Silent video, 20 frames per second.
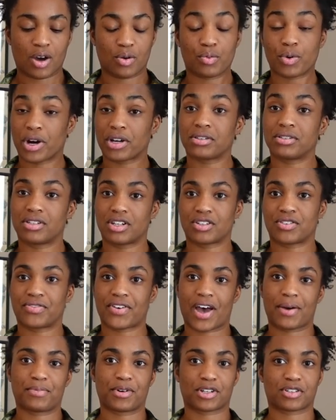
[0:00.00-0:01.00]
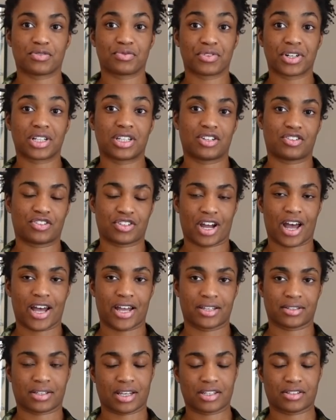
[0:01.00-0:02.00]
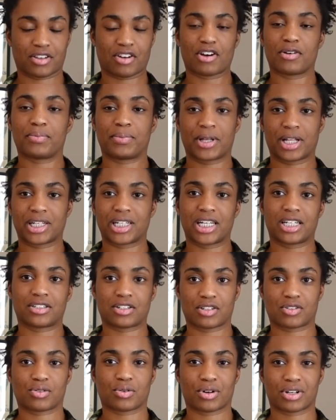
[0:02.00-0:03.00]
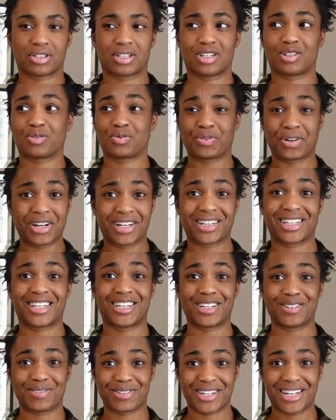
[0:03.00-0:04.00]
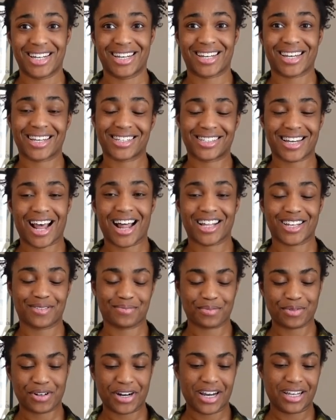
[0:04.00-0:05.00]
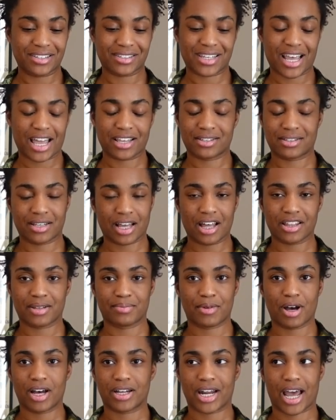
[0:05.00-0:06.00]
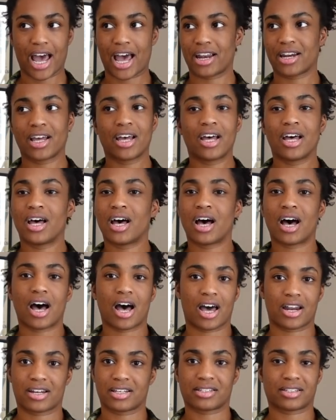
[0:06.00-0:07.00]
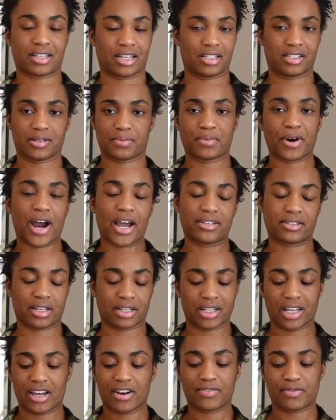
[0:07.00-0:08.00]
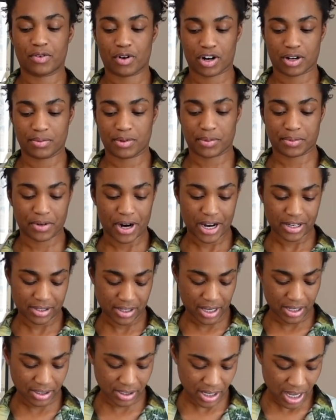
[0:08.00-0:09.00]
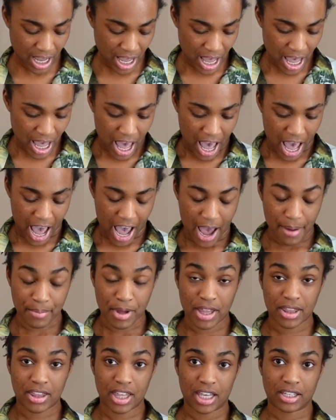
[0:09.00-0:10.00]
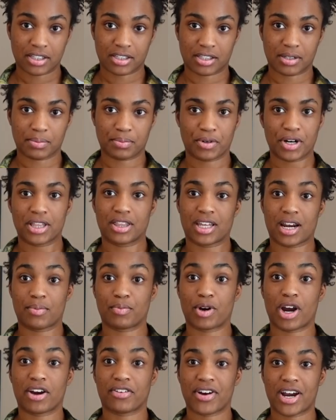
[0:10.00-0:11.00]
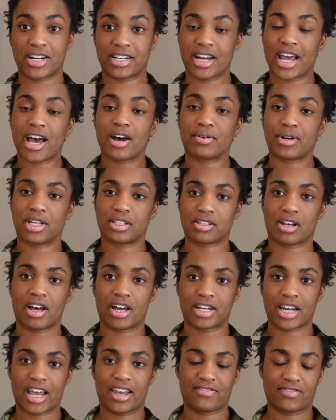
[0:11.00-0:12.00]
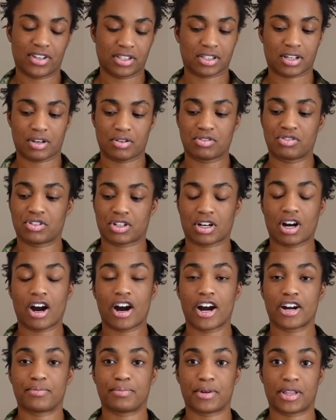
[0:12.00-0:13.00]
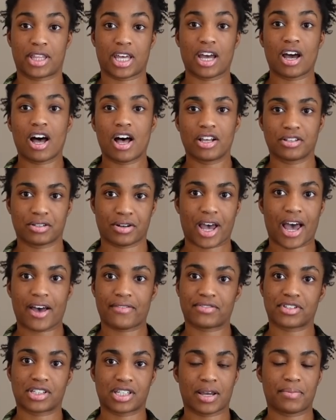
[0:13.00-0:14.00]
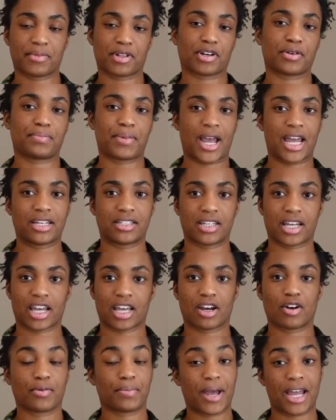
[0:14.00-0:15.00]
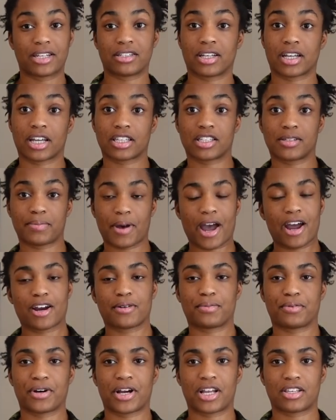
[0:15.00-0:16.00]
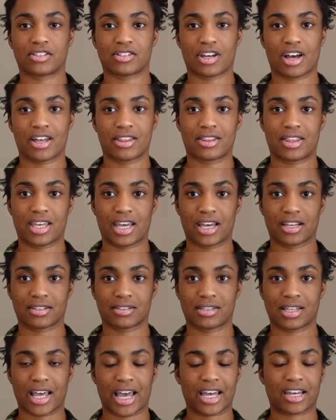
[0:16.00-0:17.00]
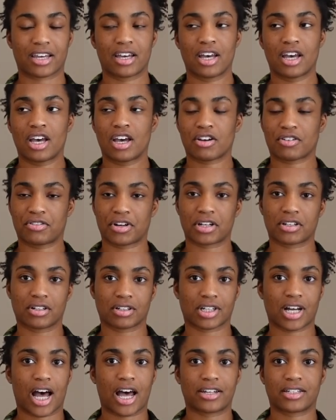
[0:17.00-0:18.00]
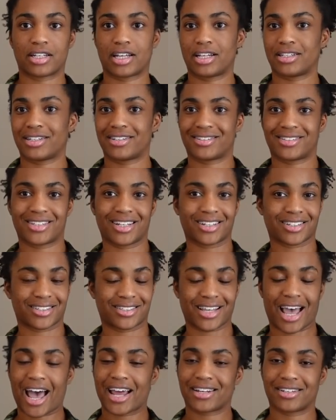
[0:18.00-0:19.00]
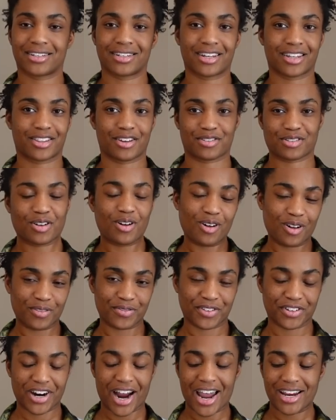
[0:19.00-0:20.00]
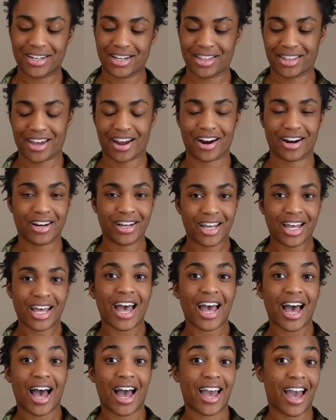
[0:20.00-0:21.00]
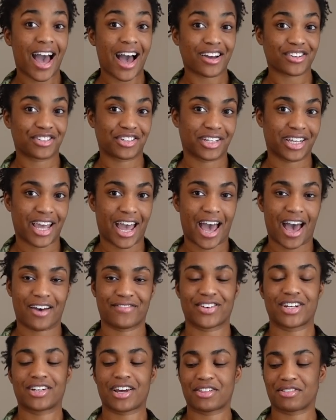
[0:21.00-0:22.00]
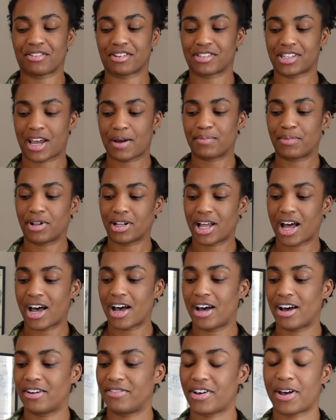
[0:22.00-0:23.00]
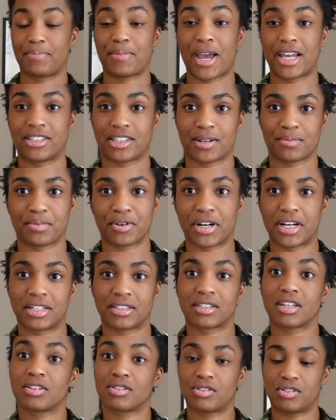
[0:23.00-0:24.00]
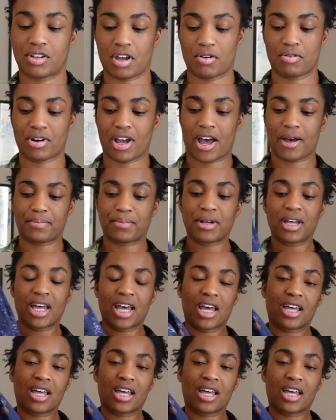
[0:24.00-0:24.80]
Where Stitch Fabrics really shines is their ability to source these really unique Italian prints and sell them on at, honestly, surprisingly affordable prices. Um, this print that I'm wearing right now is on a viscose jacquard, but they also have similar painting or painting-inspired prints on things like crinkle cotton, silk satin. There's a whole variety there. I actually have another example of a painting print sewn up.